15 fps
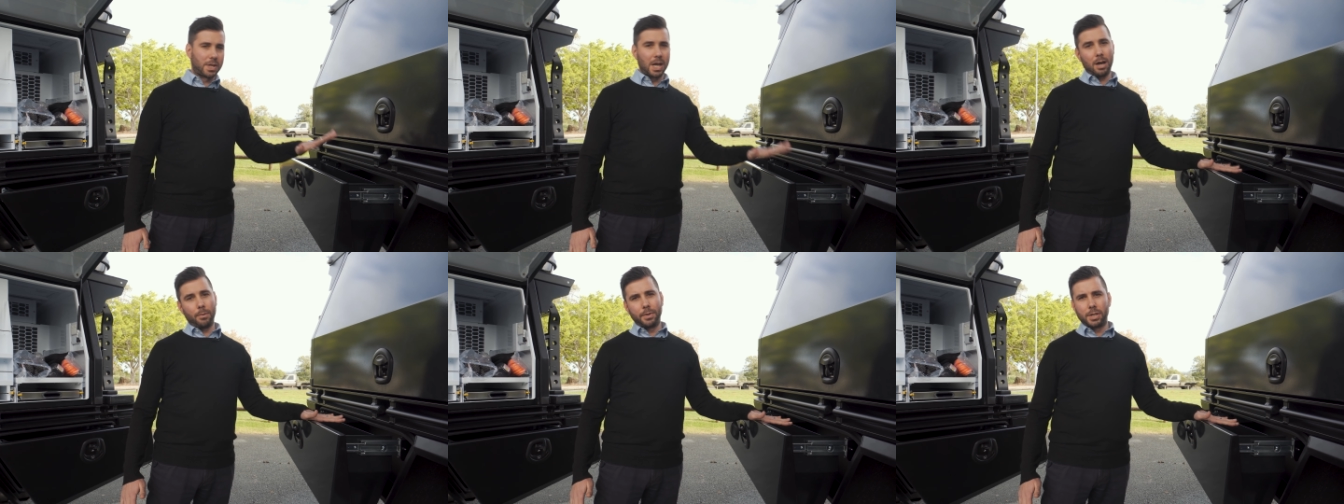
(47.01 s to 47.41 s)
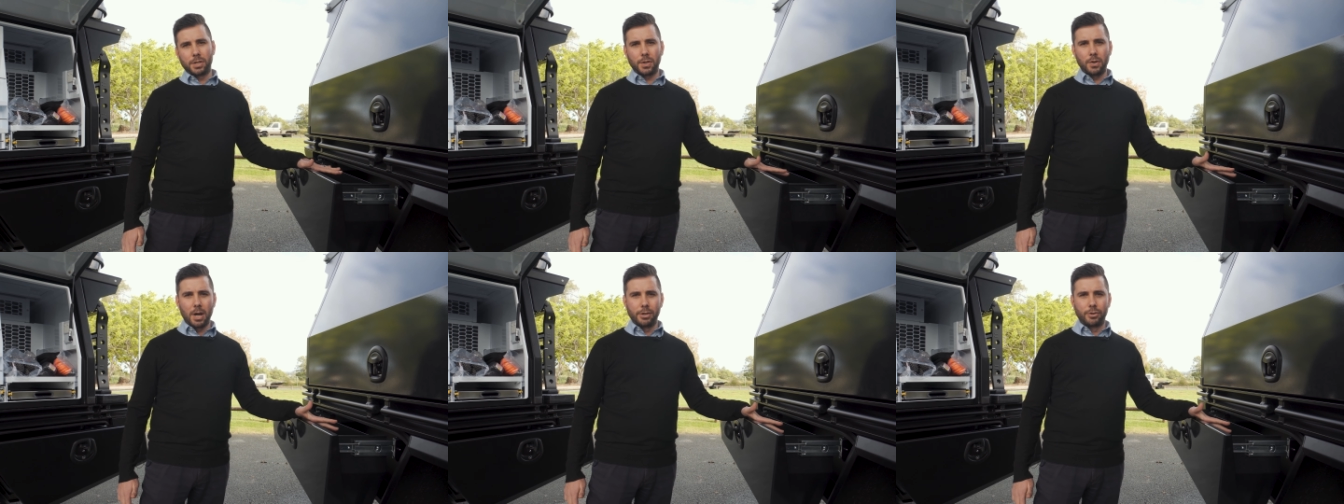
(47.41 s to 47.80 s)
start with the
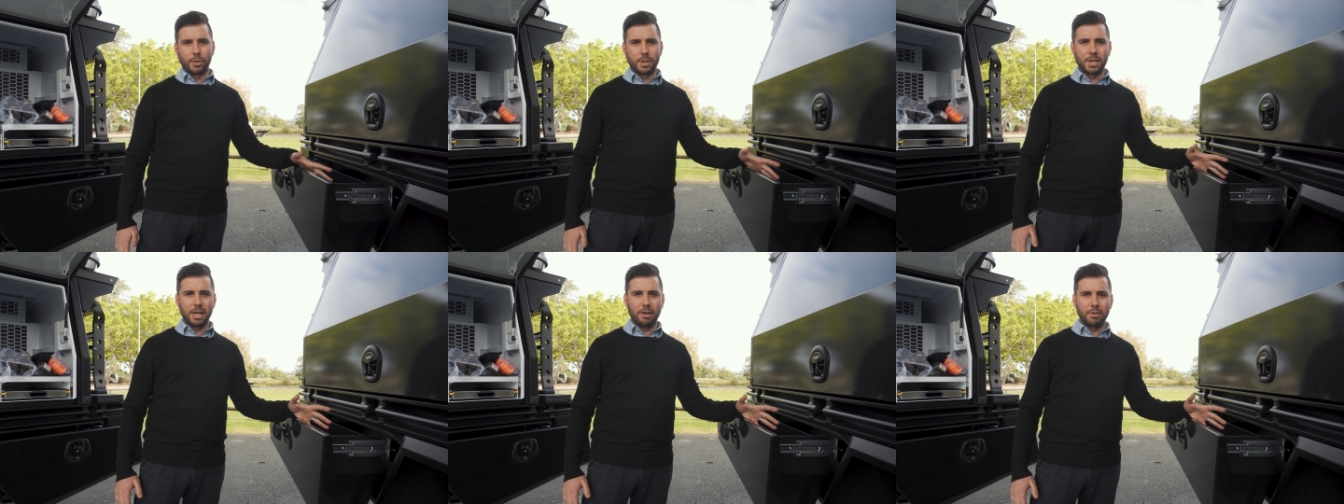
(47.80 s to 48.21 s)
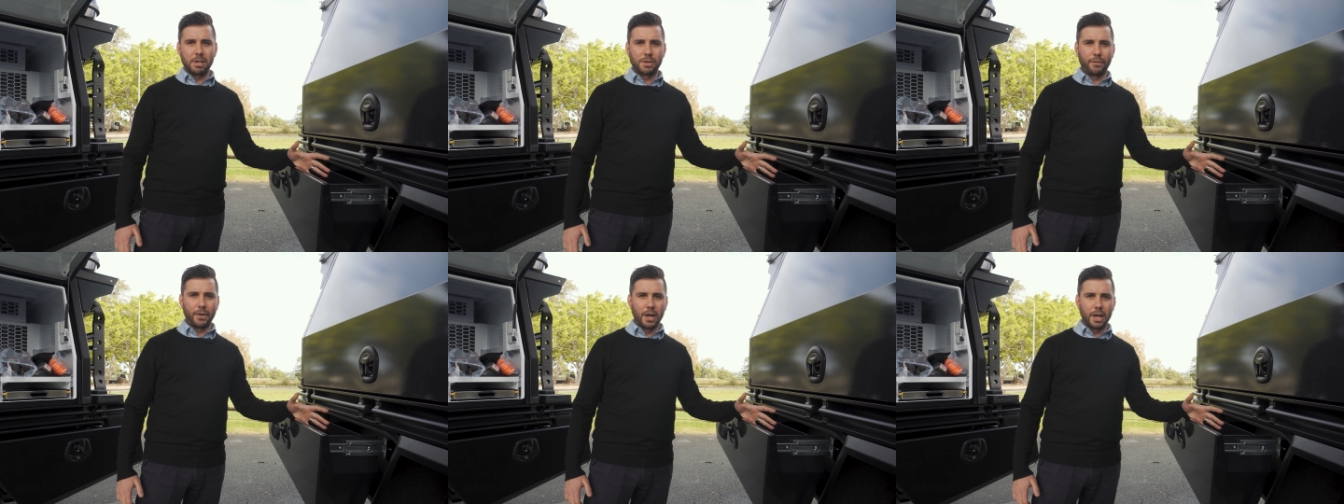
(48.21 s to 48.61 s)
200
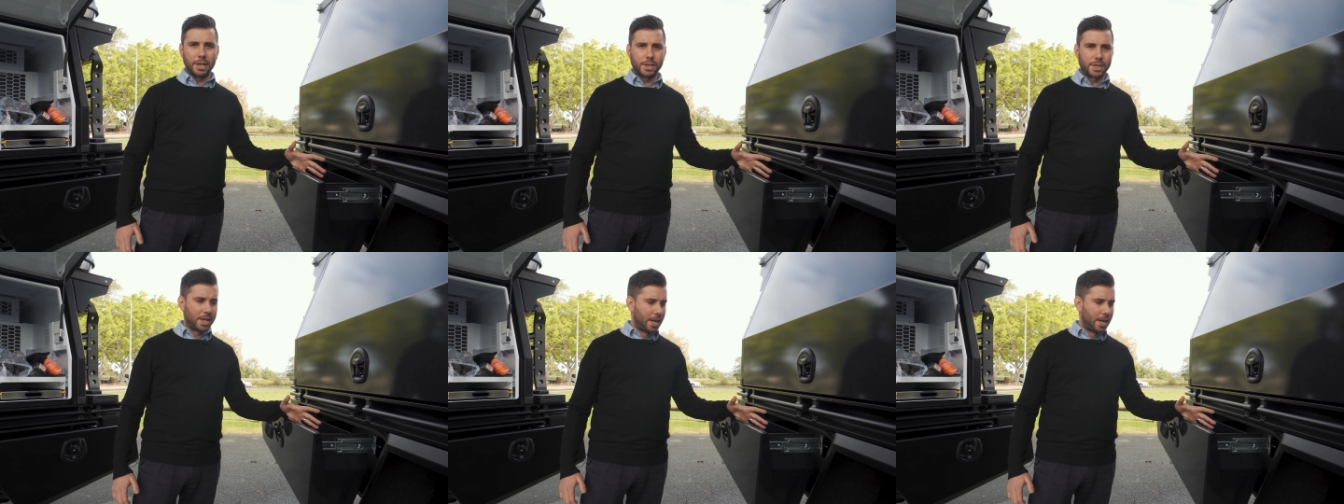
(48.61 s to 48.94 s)
series first.